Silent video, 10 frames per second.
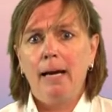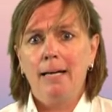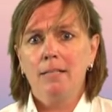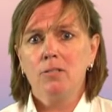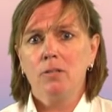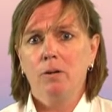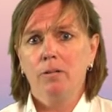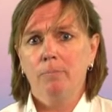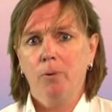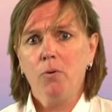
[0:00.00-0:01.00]
And
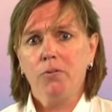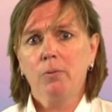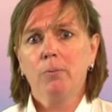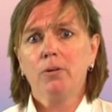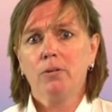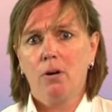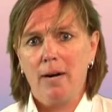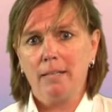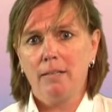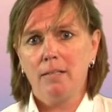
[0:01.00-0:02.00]
both were
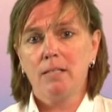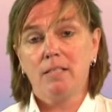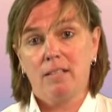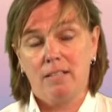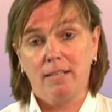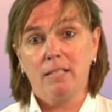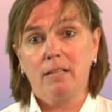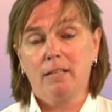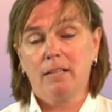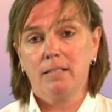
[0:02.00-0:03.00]
corrected,
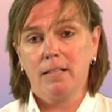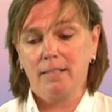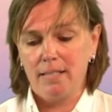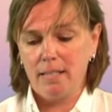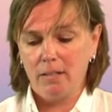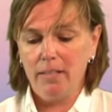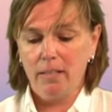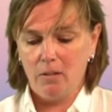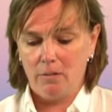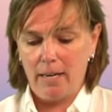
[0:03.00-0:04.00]
statistically
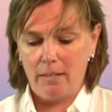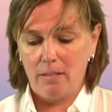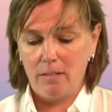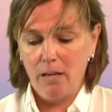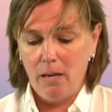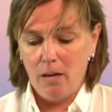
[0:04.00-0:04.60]
corrected